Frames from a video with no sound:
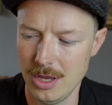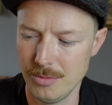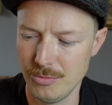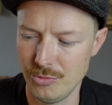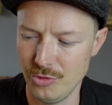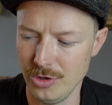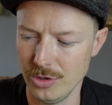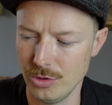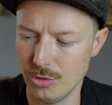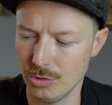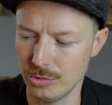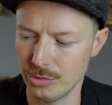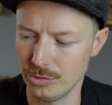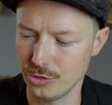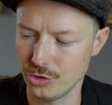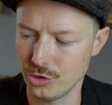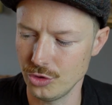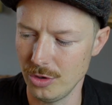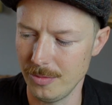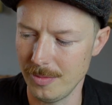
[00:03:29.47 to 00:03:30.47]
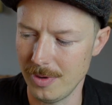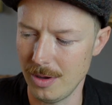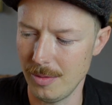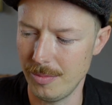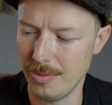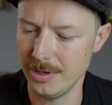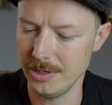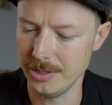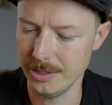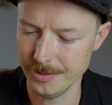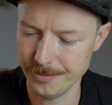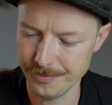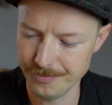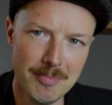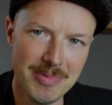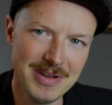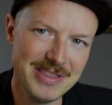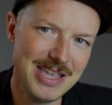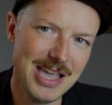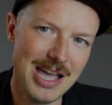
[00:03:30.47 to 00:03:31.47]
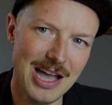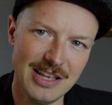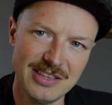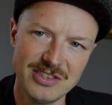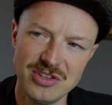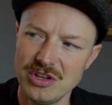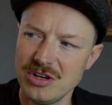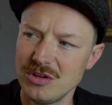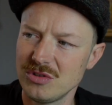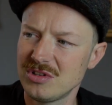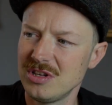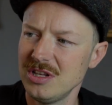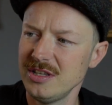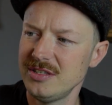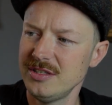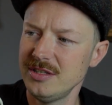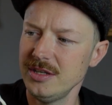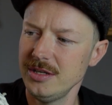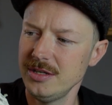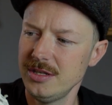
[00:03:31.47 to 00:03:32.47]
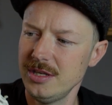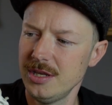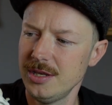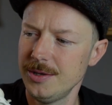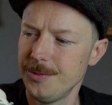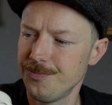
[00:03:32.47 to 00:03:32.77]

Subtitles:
Pretty cool shoe, in my opinion. But yeah, I saw those listed.